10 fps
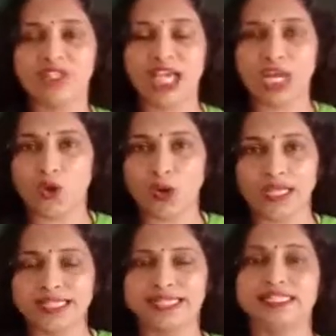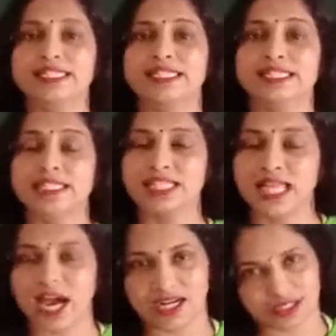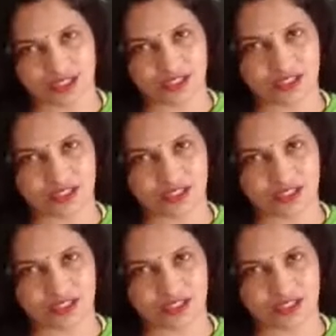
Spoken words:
the alloy is large.